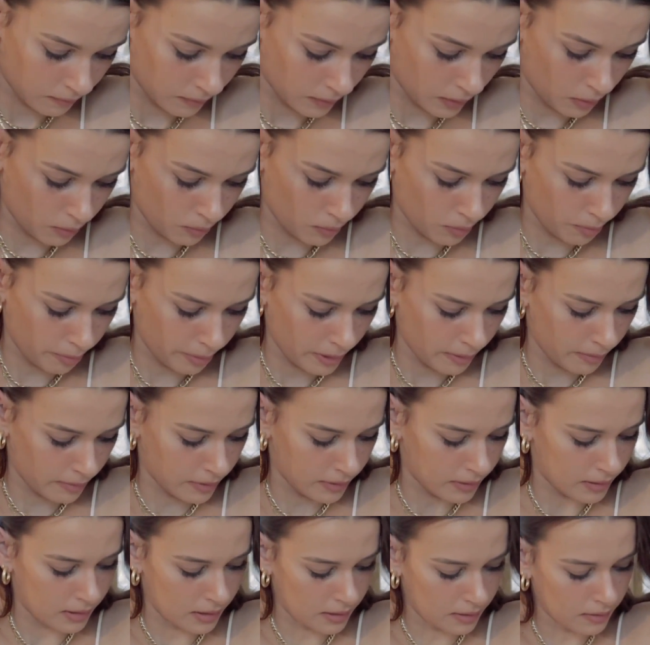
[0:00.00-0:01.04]
You won't be
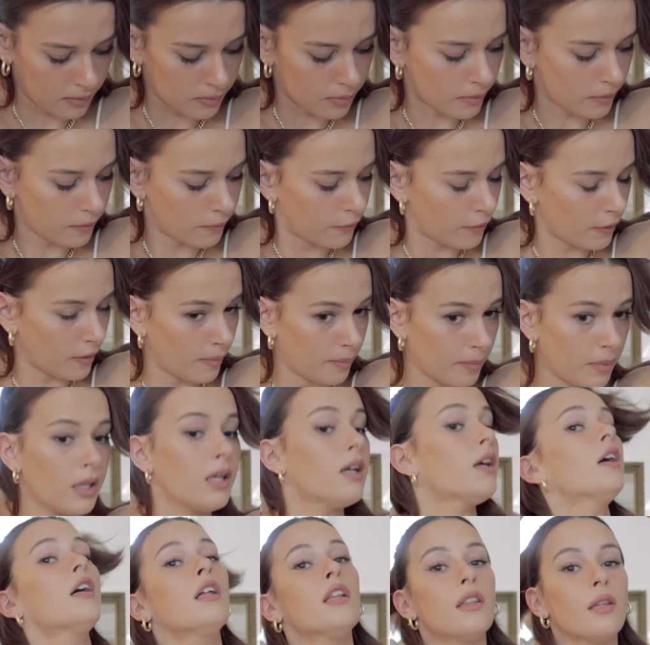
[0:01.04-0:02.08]
able to see this one from
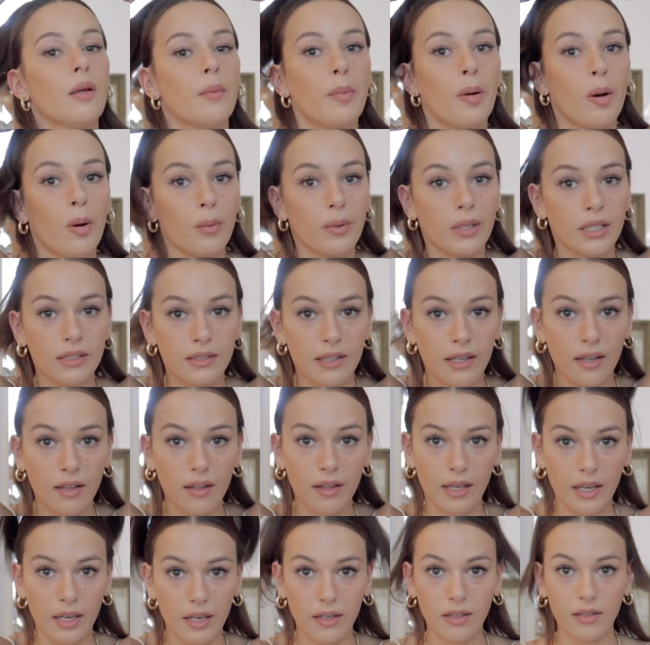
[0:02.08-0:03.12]
the
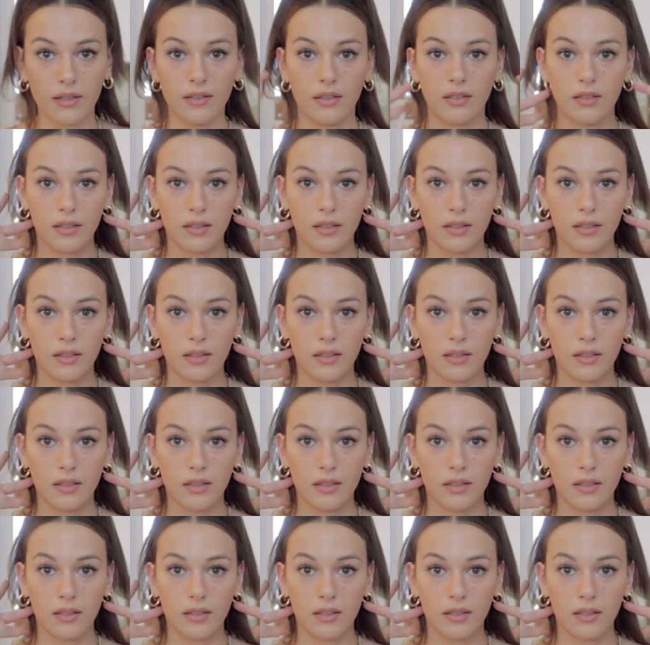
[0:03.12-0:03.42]
ponytail hair.